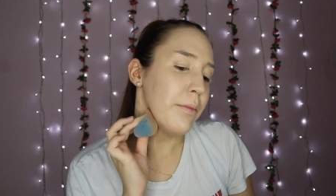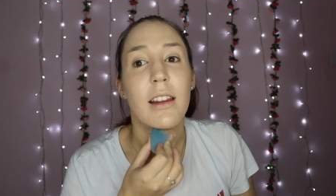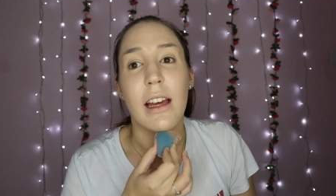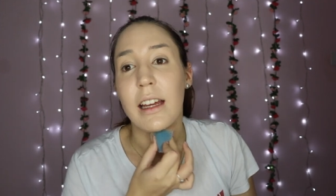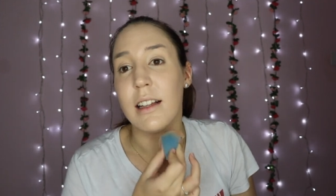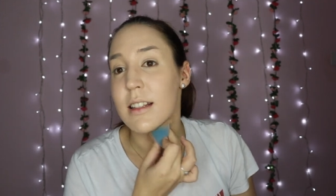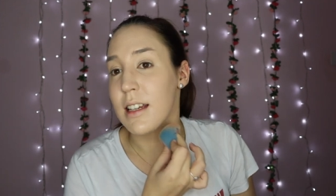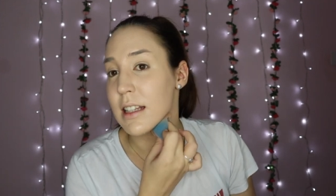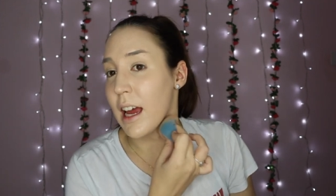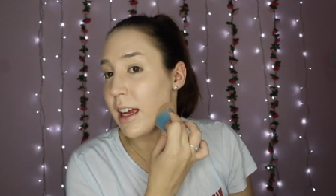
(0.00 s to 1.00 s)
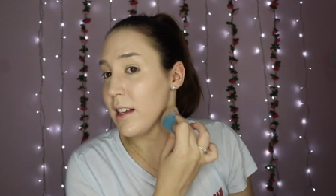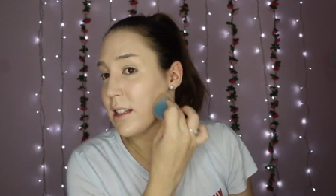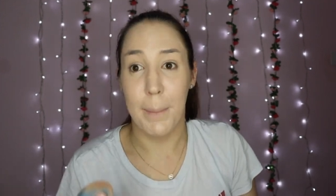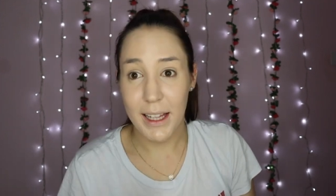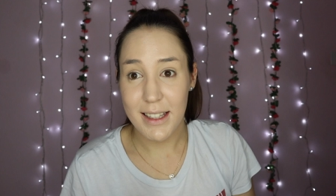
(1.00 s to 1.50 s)
They did a
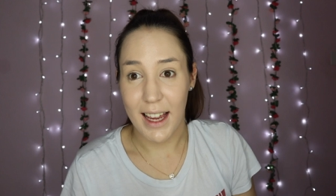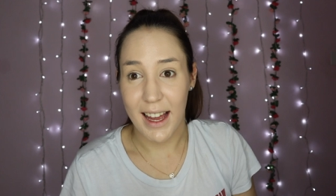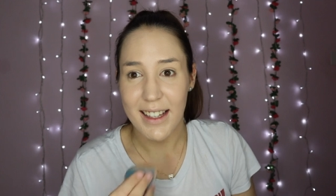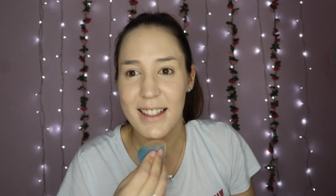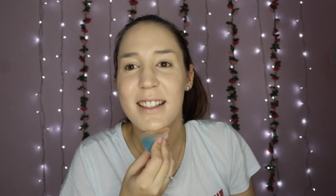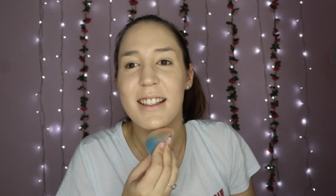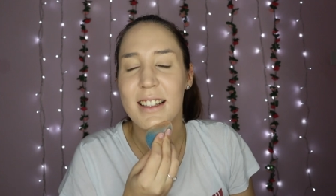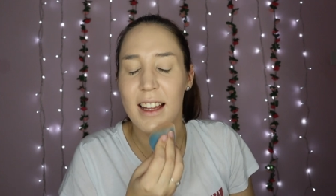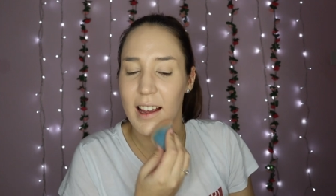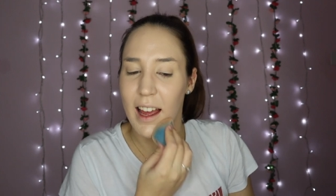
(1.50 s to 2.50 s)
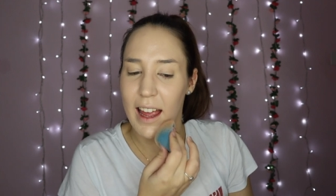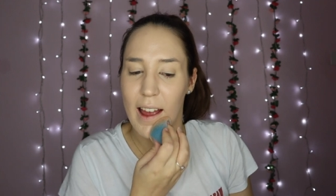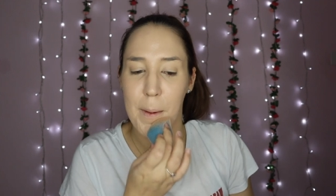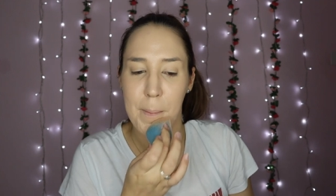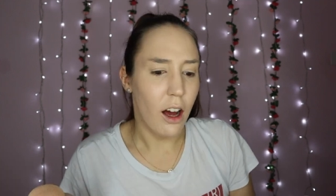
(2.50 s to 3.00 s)
blood test, like a,
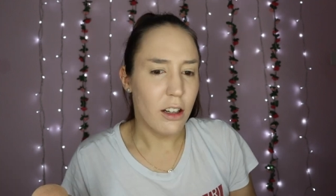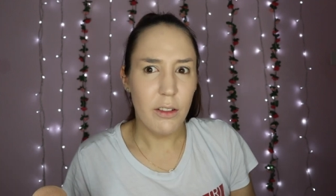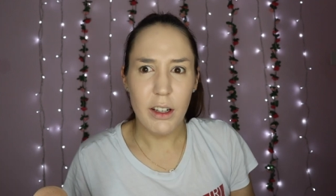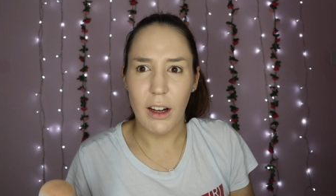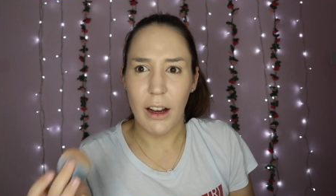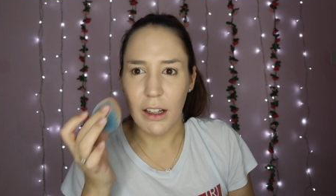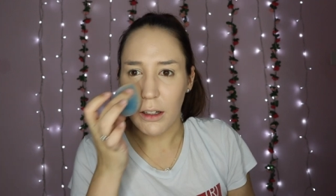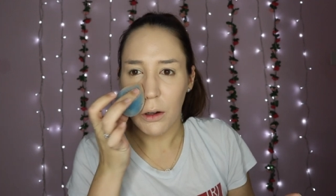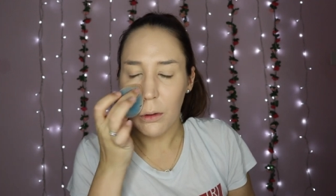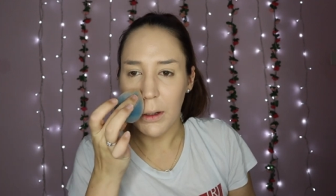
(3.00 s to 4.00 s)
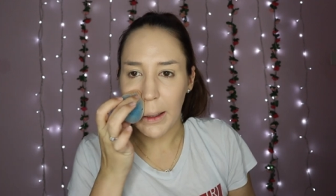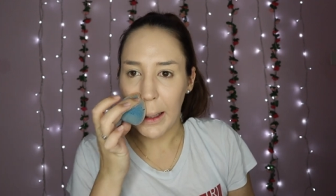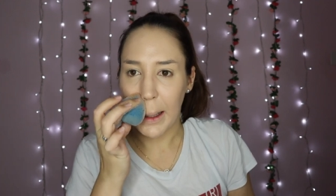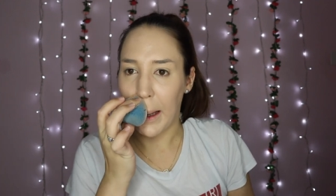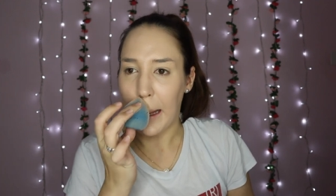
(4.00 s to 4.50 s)
um, I don't really know how you'd call it,
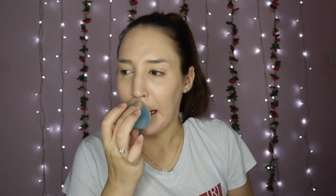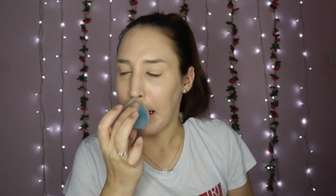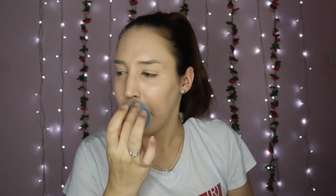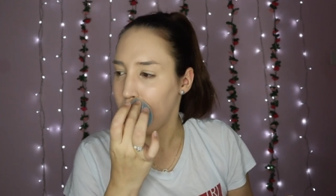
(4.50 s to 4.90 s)
like a